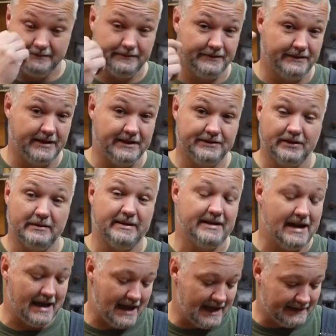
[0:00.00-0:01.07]
these are going
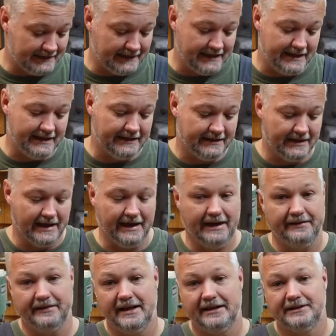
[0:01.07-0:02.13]
the Hisea,
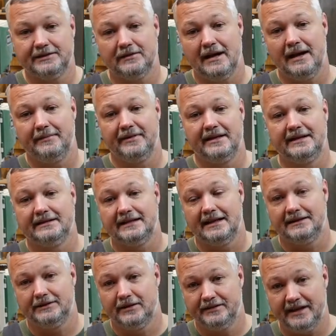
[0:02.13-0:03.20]
and they describe these
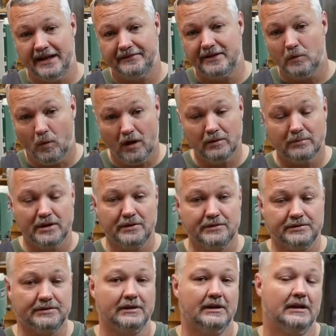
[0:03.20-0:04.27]
as their safety work
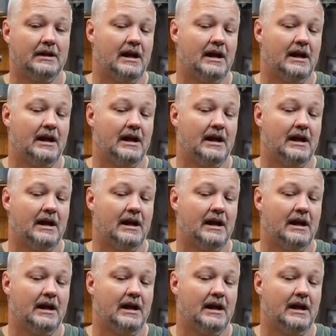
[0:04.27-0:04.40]
boots.